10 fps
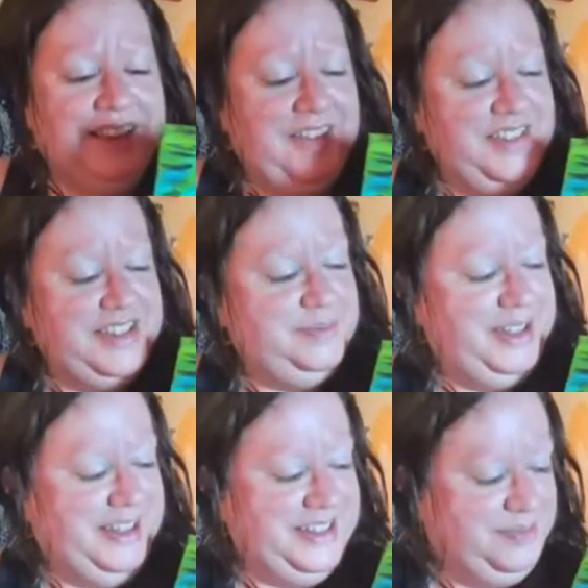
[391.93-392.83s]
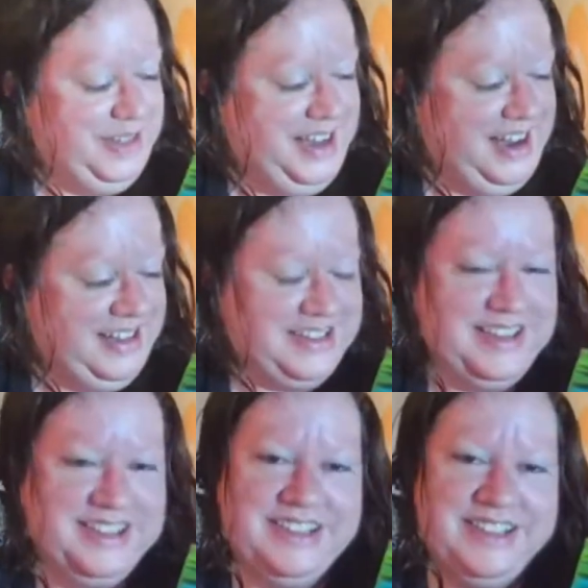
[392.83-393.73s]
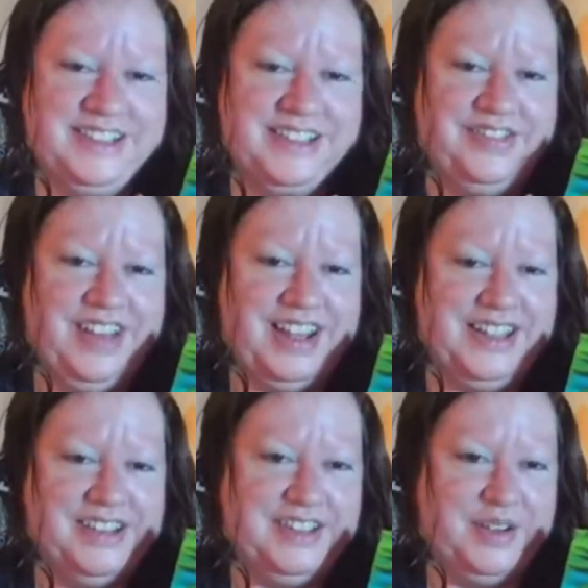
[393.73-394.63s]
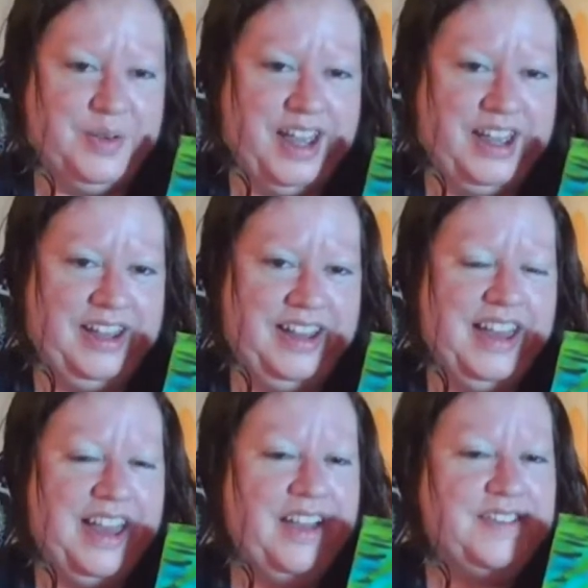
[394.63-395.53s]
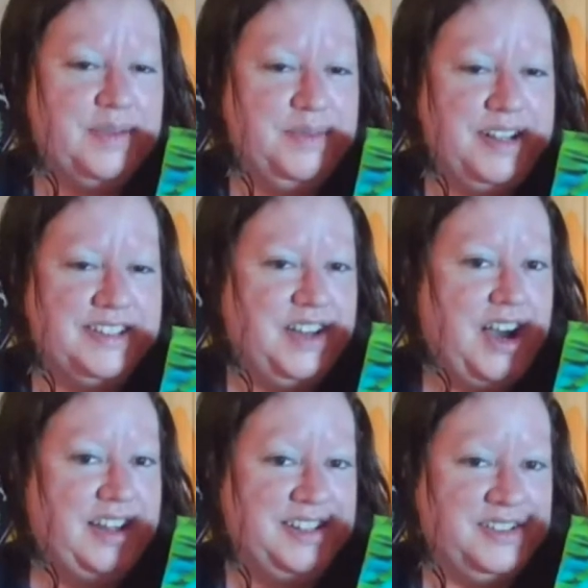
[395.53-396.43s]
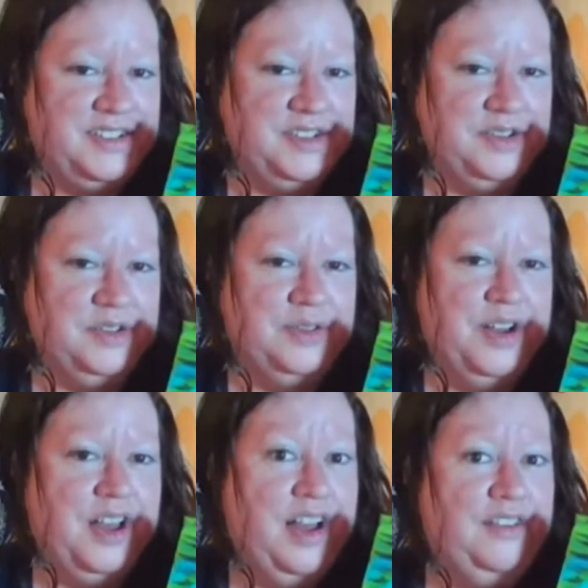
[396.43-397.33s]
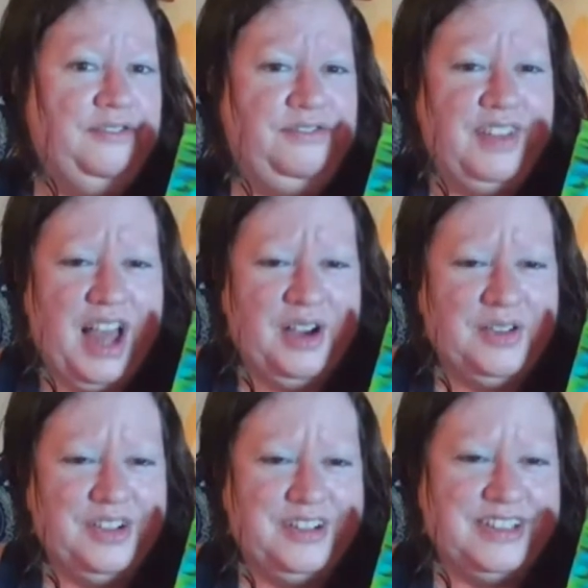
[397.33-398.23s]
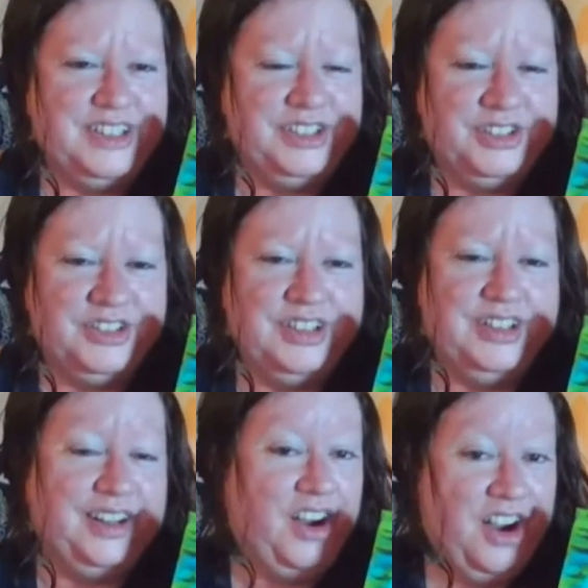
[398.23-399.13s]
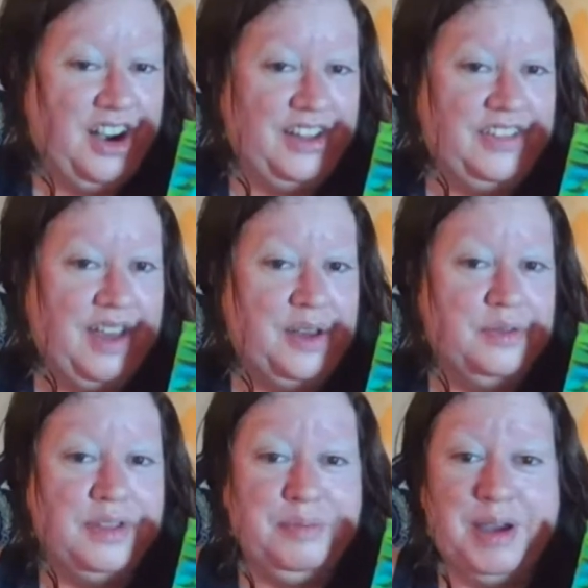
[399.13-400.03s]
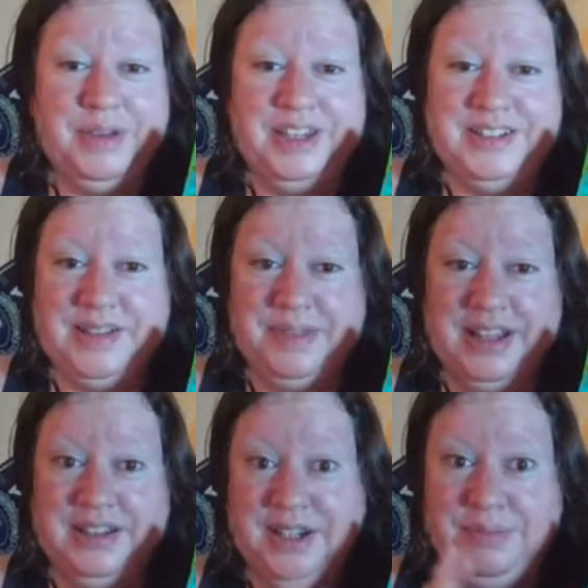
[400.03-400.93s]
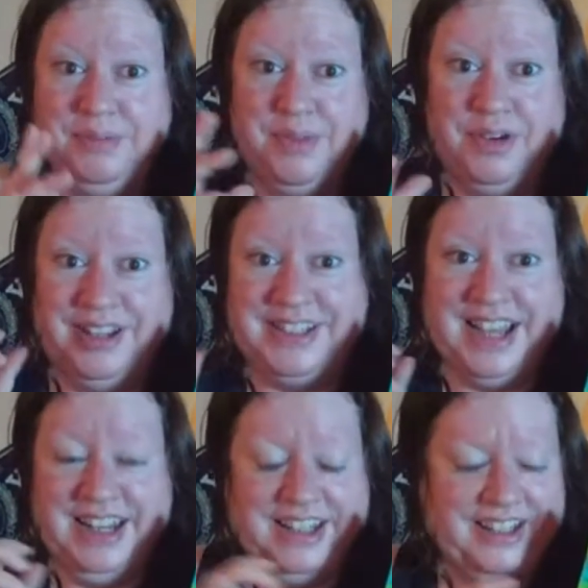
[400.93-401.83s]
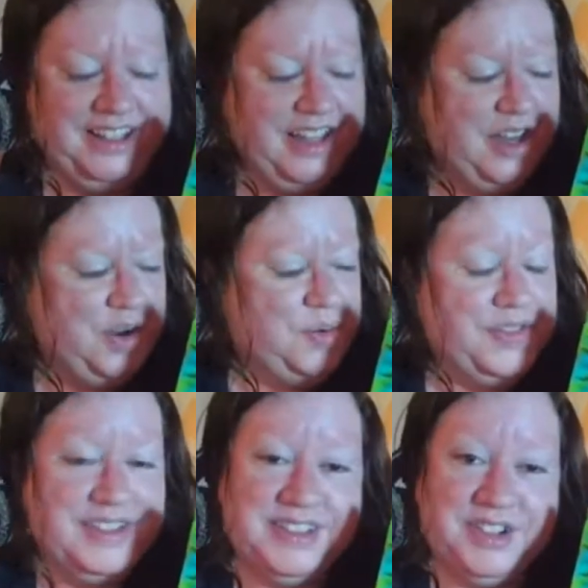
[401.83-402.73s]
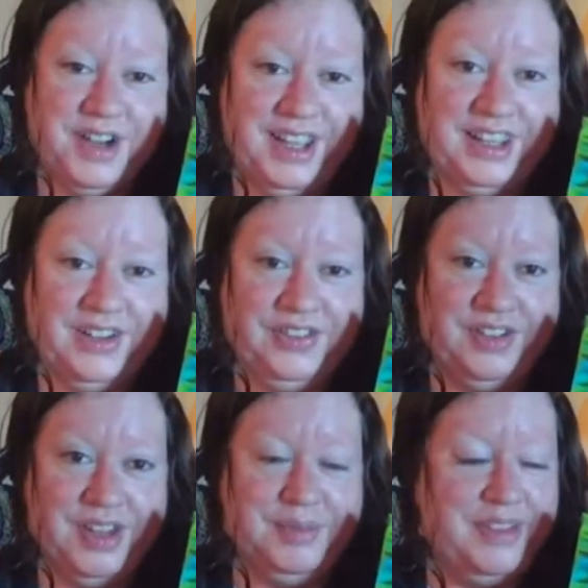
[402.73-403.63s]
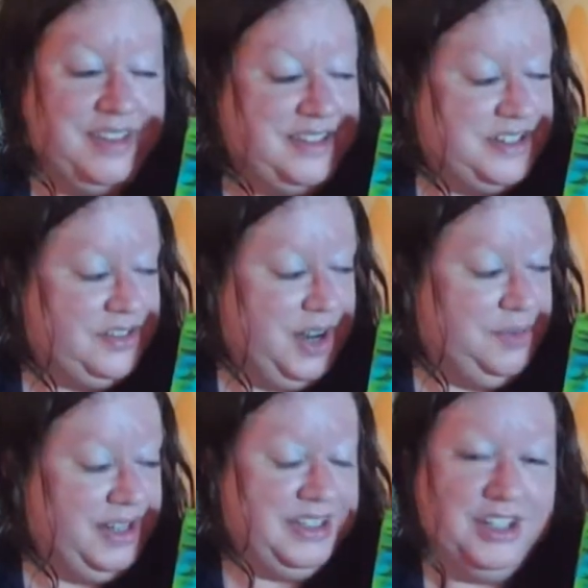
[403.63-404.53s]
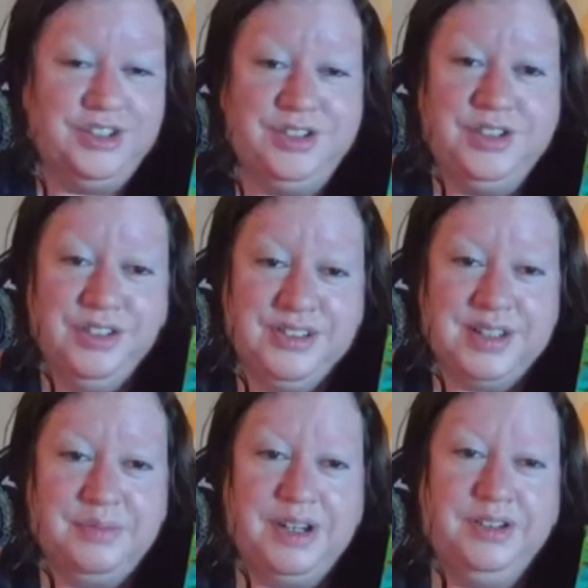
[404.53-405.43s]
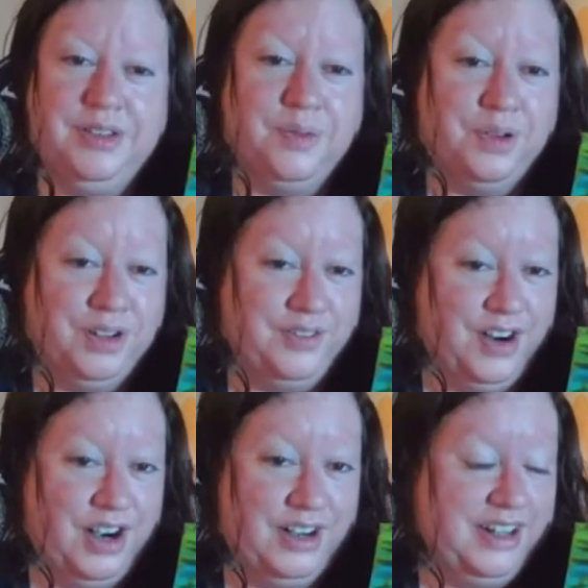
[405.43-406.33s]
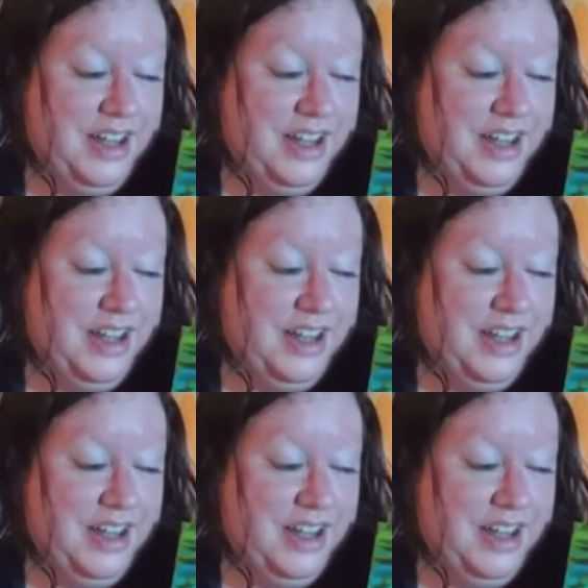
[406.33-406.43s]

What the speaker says: love this piece because this is just a fantastic way. If someone is not into flowers and children and art, they might be into something a little bit more exciting. Well, this is a great gift for them, and this is a great way to introduce somebody to the world of art.